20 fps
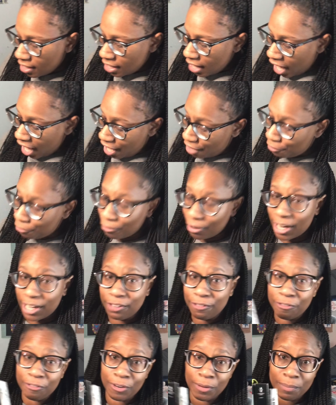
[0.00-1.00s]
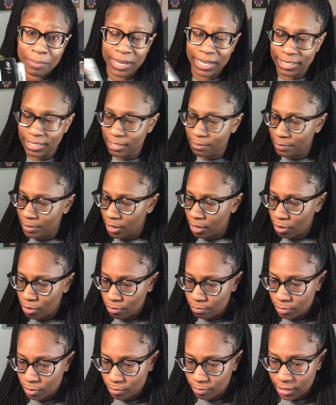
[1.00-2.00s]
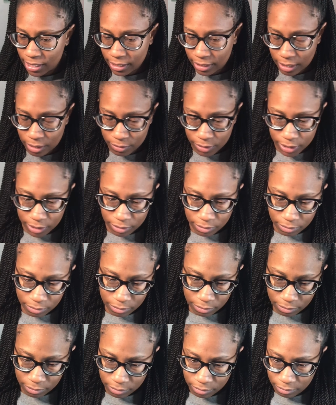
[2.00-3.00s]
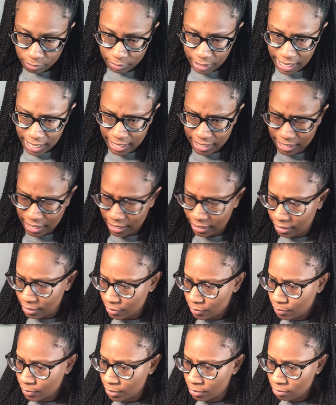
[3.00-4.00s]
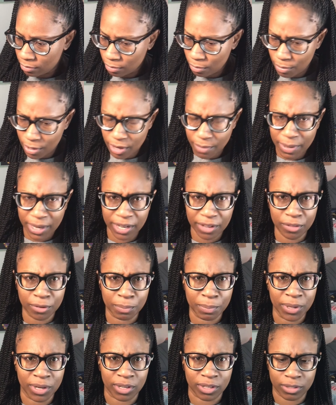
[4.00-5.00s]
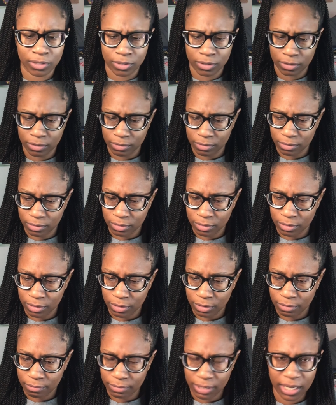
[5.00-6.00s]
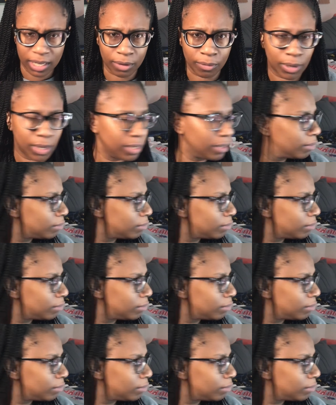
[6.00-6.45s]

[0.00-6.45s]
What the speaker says: I read from my TBR. Oh, nope, not that one. And not this one. Where are my other books? Anyway.